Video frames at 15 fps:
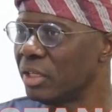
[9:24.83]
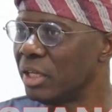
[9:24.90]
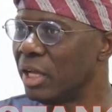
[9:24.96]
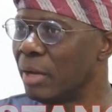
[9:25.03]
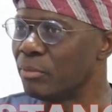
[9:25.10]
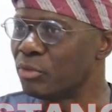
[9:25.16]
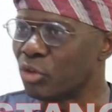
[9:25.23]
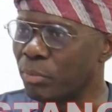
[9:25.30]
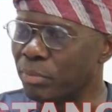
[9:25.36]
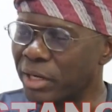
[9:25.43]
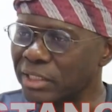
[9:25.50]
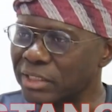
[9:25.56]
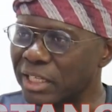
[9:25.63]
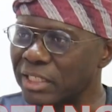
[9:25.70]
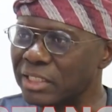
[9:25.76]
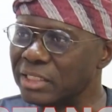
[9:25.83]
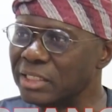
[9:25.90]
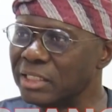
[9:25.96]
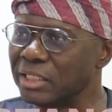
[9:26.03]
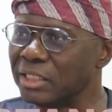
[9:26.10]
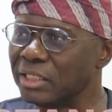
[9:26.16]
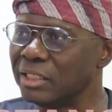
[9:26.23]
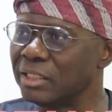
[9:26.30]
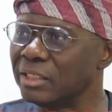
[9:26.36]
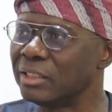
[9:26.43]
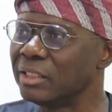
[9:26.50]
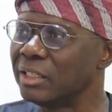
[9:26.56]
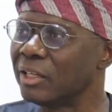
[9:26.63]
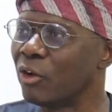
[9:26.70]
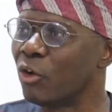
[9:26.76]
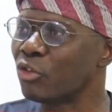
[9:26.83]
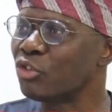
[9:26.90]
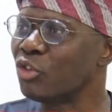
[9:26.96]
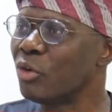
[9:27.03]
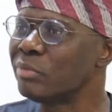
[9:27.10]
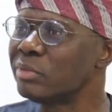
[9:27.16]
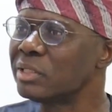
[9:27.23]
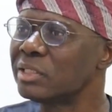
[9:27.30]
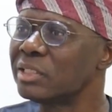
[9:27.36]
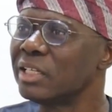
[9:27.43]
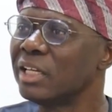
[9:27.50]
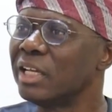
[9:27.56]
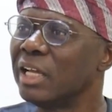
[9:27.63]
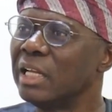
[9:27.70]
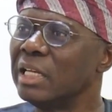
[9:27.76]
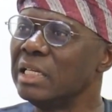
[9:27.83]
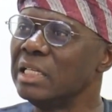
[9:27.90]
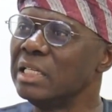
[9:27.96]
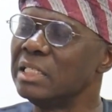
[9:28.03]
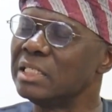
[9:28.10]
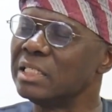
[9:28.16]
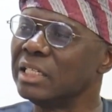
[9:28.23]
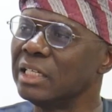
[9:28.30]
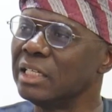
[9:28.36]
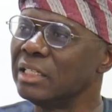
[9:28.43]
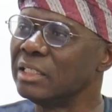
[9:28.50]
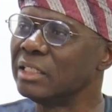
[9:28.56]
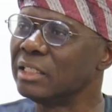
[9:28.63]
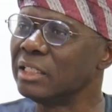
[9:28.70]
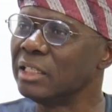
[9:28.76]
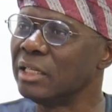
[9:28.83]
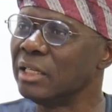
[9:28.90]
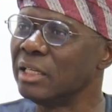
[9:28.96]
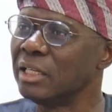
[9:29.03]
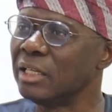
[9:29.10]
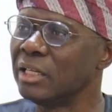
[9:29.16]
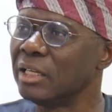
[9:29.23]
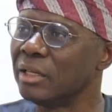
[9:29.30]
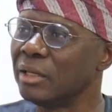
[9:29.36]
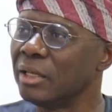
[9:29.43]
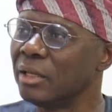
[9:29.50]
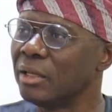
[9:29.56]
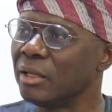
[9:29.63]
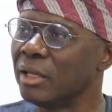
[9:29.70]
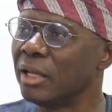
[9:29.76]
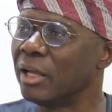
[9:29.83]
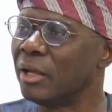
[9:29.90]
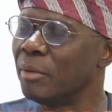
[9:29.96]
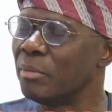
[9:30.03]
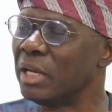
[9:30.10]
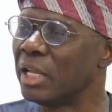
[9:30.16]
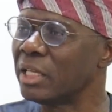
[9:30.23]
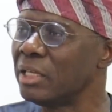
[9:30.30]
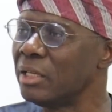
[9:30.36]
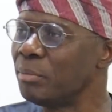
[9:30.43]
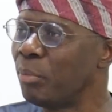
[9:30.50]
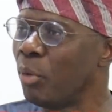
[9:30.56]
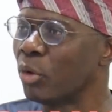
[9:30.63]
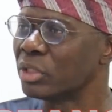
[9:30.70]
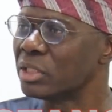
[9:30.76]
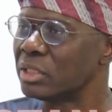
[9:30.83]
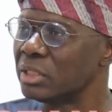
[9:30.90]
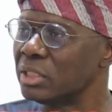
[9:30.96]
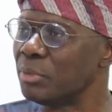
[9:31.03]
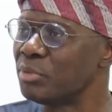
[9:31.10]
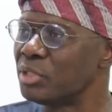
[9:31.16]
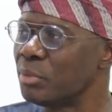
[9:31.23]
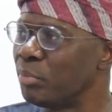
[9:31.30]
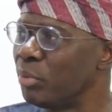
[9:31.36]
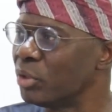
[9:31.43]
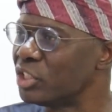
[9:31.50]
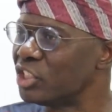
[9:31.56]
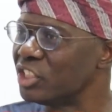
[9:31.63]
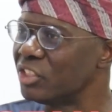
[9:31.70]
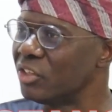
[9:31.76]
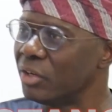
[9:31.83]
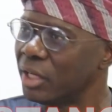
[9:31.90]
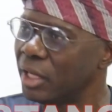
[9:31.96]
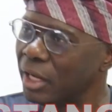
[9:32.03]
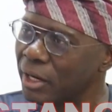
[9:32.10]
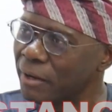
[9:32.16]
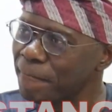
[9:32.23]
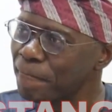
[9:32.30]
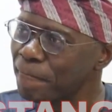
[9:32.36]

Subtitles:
I'm surprised that the customs lead in the Lekki port, deep sea port, she's not here.